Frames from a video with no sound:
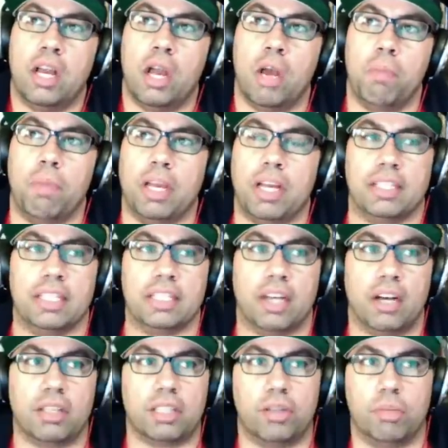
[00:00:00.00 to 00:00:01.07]
because it's
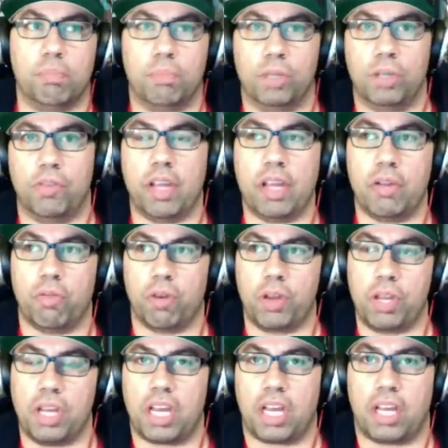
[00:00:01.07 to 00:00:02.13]
also a movie where you
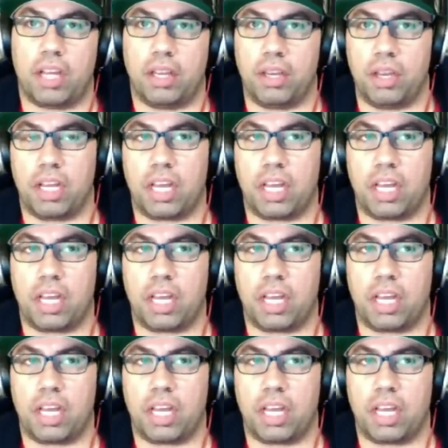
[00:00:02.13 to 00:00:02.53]
you